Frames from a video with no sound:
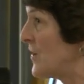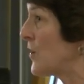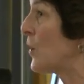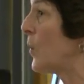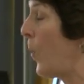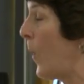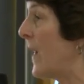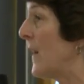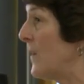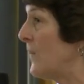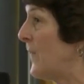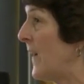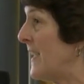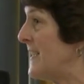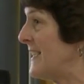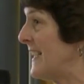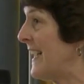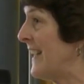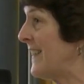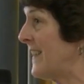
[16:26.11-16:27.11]
to qualify
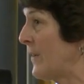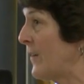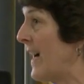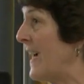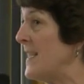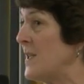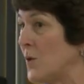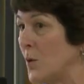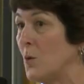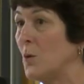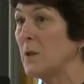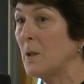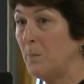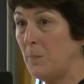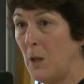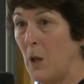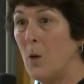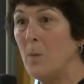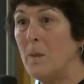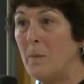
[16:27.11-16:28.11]
to get their high school
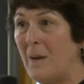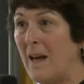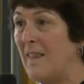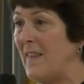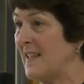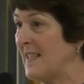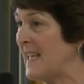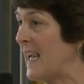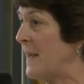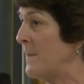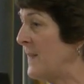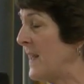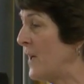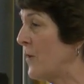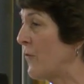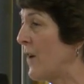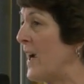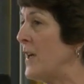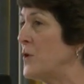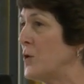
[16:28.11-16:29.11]
diploma by the time they
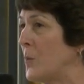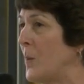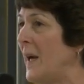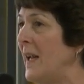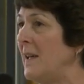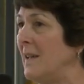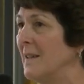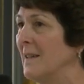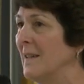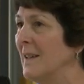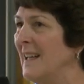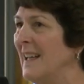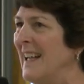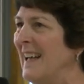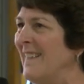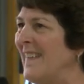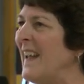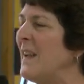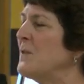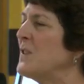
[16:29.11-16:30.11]
graduate.
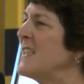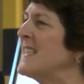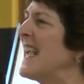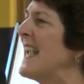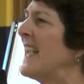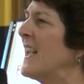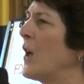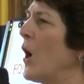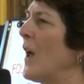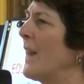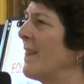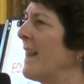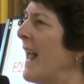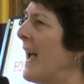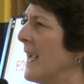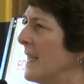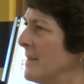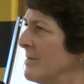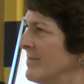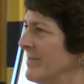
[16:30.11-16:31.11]
They have to take it
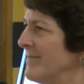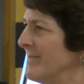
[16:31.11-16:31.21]
online.